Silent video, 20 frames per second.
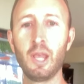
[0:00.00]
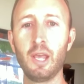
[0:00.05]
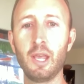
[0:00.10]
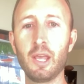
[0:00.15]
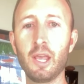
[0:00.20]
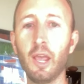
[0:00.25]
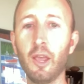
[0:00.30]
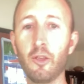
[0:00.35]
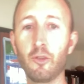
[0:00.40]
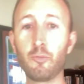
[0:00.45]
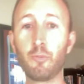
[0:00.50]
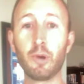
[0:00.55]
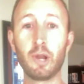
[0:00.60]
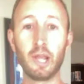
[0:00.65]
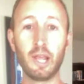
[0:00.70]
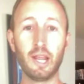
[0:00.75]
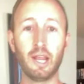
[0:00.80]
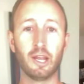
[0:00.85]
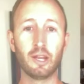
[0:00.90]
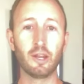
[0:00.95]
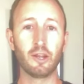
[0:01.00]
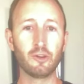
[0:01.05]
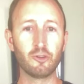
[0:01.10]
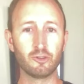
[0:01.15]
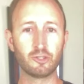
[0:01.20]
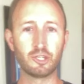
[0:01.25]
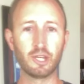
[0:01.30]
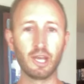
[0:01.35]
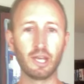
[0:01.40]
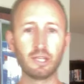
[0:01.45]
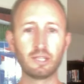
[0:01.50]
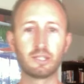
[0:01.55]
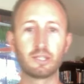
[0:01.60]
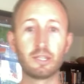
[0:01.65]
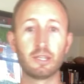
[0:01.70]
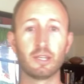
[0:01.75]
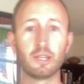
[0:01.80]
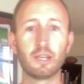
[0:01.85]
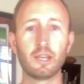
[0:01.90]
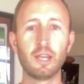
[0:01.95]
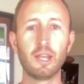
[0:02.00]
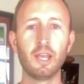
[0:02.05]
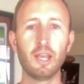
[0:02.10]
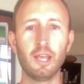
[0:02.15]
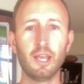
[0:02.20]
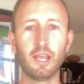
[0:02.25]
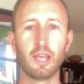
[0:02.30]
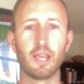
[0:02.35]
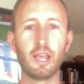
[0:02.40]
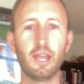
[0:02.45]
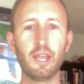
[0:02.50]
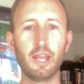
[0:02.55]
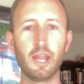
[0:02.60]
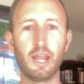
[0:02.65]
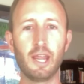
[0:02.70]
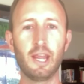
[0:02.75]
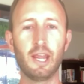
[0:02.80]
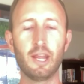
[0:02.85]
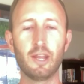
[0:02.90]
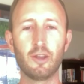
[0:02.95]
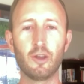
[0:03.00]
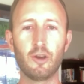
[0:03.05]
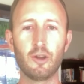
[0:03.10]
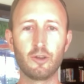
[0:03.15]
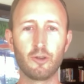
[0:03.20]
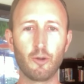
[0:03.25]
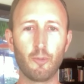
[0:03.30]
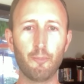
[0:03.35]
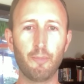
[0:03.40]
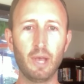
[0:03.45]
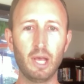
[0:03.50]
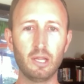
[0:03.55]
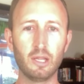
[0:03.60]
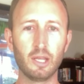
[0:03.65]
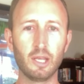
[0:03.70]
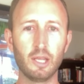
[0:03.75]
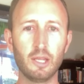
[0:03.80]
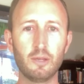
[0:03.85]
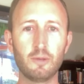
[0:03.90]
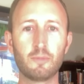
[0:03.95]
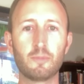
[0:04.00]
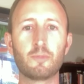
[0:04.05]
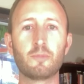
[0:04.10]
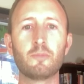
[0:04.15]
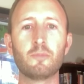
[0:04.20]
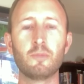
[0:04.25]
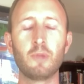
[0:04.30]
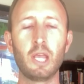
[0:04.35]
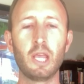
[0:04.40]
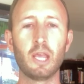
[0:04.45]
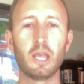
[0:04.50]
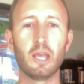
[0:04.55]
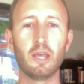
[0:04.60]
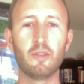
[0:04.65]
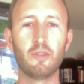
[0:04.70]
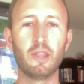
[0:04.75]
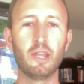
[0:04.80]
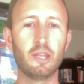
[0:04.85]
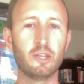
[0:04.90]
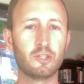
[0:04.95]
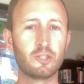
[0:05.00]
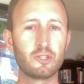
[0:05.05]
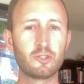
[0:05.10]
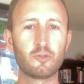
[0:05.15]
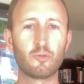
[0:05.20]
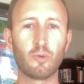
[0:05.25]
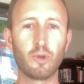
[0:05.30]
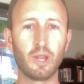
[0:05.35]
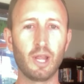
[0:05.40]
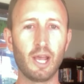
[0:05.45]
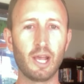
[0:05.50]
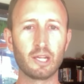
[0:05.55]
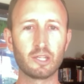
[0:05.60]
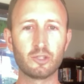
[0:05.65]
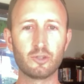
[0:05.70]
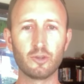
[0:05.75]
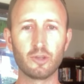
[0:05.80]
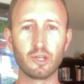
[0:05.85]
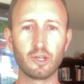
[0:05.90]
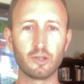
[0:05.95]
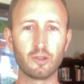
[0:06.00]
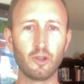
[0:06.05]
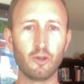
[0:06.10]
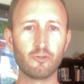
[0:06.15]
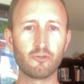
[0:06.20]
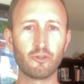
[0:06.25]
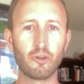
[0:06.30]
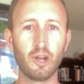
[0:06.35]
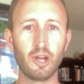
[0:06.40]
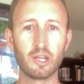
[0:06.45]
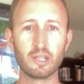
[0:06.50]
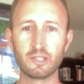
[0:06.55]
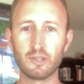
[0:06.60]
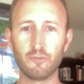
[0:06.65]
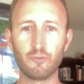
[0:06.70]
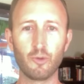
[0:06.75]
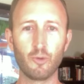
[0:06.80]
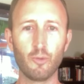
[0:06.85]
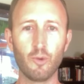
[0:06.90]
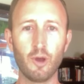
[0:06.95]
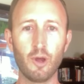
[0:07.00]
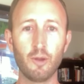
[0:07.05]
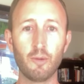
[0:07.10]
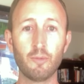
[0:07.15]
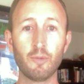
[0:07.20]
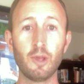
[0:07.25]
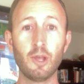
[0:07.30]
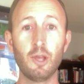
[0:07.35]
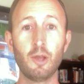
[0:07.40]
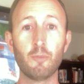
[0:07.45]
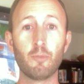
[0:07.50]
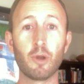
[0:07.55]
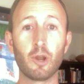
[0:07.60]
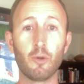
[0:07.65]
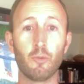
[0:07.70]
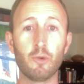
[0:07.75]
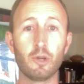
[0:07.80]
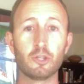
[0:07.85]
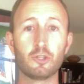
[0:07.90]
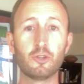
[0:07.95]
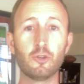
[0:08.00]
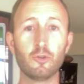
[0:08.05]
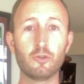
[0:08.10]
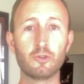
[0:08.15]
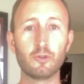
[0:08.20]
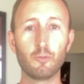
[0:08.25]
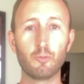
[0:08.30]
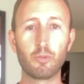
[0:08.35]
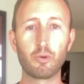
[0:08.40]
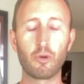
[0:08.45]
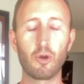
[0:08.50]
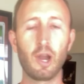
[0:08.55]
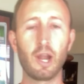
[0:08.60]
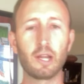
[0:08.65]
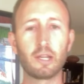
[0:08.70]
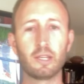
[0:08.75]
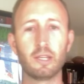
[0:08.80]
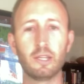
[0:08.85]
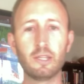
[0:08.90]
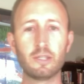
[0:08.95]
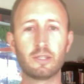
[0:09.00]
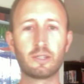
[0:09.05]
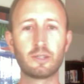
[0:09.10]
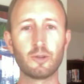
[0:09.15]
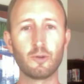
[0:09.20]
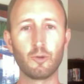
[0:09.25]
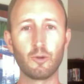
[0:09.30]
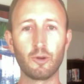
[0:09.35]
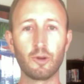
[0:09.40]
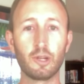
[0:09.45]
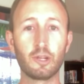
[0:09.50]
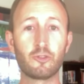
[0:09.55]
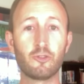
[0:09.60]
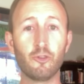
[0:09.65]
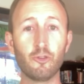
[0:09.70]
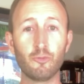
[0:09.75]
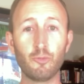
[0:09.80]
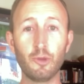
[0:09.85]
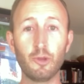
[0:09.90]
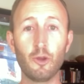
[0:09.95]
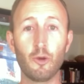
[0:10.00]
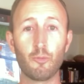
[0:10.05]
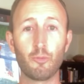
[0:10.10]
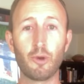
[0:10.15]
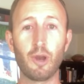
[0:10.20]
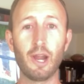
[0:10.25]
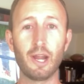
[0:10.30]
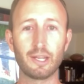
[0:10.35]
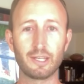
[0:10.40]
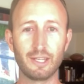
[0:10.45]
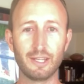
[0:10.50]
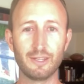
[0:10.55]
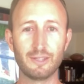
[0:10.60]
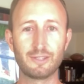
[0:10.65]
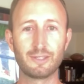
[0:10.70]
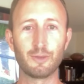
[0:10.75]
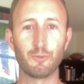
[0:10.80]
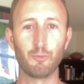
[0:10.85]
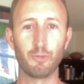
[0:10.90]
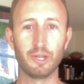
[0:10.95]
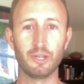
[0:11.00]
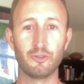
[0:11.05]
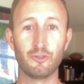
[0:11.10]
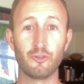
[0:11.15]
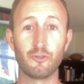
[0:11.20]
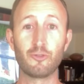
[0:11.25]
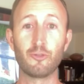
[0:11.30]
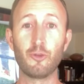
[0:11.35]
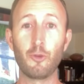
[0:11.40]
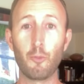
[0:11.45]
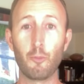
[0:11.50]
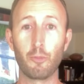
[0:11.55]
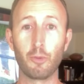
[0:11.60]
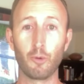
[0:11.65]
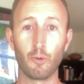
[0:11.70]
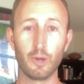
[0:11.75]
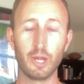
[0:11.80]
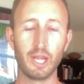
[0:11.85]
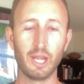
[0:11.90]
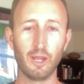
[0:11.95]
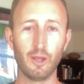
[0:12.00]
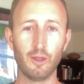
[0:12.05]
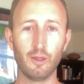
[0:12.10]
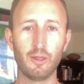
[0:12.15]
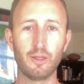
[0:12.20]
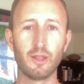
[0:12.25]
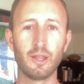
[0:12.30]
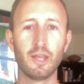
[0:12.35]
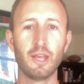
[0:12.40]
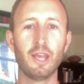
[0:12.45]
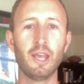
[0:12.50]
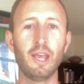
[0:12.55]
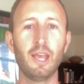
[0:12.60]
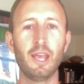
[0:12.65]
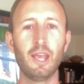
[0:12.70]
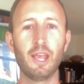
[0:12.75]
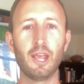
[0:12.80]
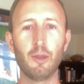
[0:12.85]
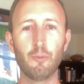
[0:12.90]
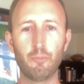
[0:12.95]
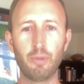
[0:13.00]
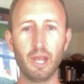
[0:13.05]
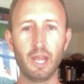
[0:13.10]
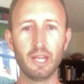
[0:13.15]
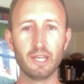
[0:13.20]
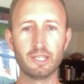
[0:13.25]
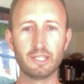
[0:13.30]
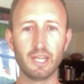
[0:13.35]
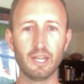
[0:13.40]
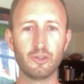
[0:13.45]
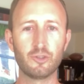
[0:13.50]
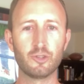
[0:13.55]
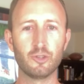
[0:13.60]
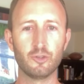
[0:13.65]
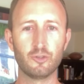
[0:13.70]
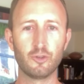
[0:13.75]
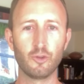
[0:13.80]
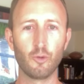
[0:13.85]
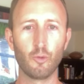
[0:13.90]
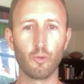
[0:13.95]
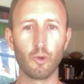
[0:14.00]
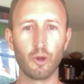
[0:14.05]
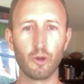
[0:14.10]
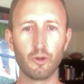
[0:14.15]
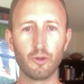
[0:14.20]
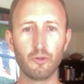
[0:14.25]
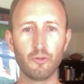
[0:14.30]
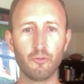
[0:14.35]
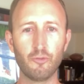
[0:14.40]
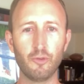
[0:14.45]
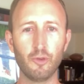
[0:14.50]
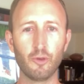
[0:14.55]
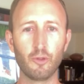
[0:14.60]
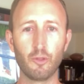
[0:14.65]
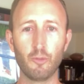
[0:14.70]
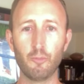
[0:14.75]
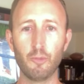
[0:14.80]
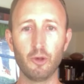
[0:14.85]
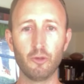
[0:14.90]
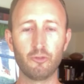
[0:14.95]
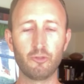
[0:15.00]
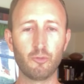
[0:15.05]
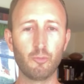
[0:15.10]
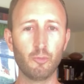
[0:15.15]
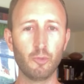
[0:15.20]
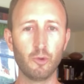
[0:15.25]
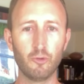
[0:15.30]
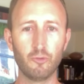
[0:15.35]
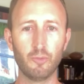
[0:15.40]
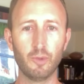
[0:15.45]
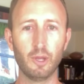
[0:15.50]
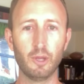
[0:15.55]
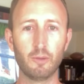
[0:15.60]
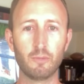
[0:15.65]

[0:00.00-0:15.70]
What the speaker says: is put a hand on your chest and a hand on your belly, and then just relax. You can close your eyes if you want, but I want you to practice, or excuse me, don't practice, but just breathe and pay attention to where you feel the most movement.